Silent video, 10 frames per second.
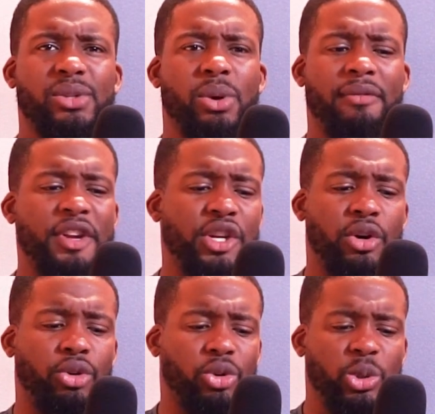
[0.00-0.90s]
saw a video
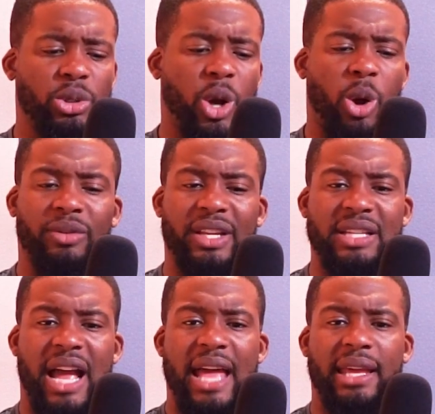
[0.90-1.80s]
not too long ago of this
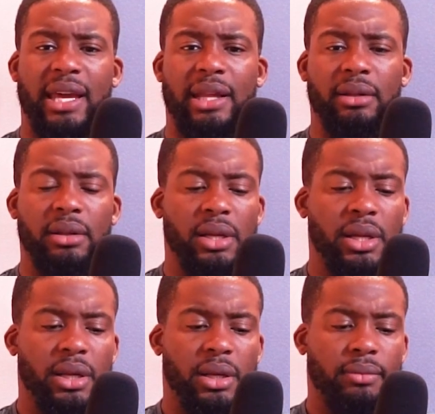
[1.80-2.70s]
guy getting
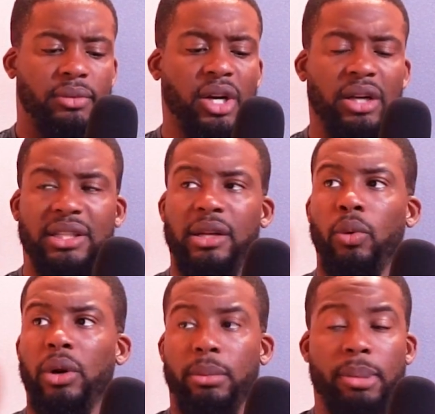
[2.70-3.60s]
dunked in the
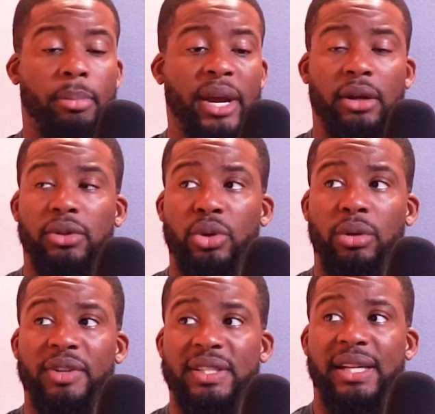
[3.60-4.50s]
water and the propeller took
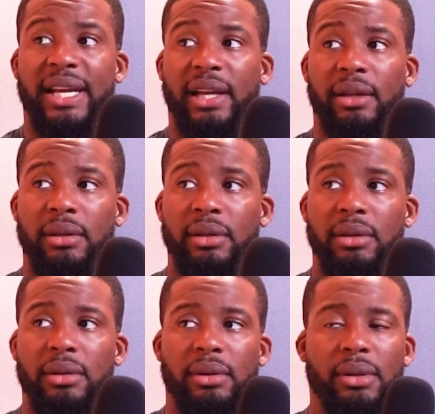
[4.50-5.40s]
off his leg.
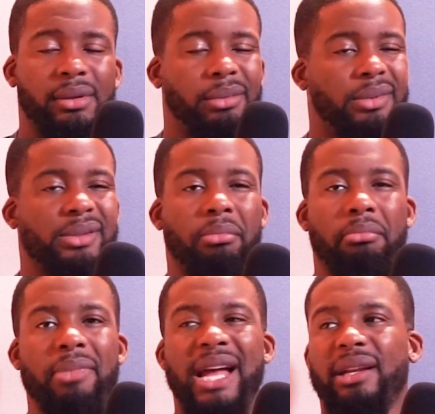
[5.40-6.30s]
It was
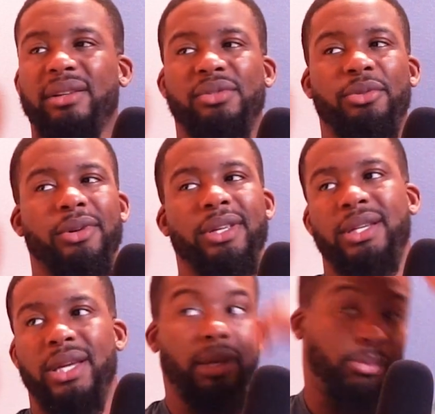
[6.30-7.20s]
mad, I just thought,
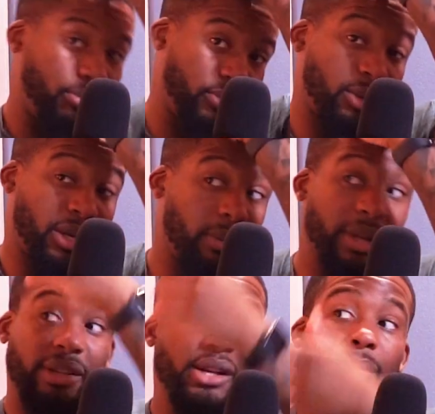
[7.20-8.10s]
yeah. So when I
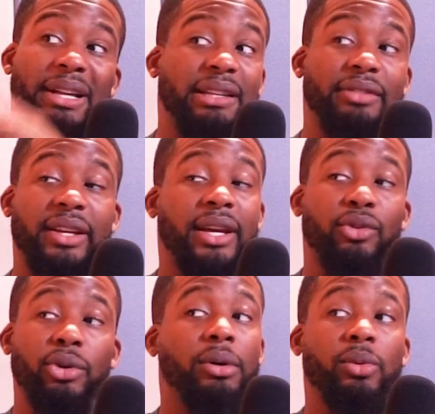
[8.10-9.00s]
went D R, man didn't even get in
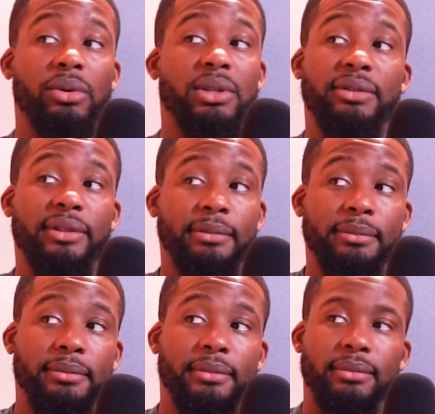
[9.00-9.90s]
no waters, fam.
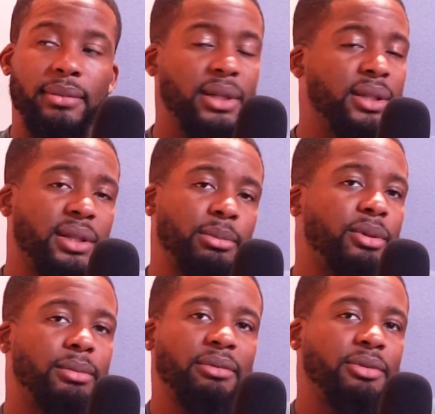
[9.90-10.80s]
Swear. Yeah, bro,
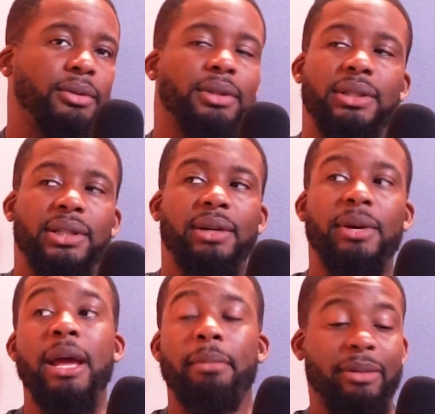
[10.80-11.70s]
man thought, nah.
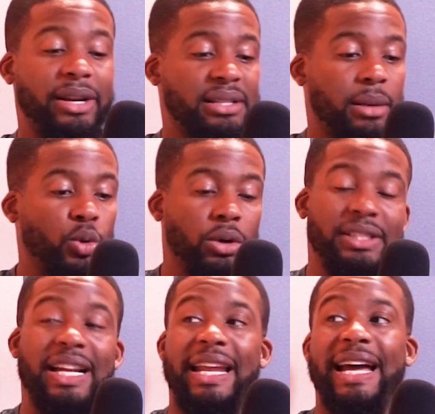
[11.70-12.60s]
Man went in some waters
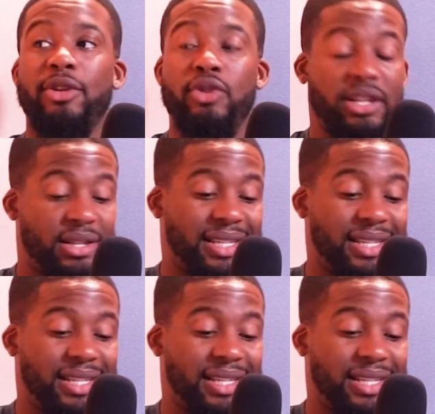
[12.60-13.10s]
that, like, you could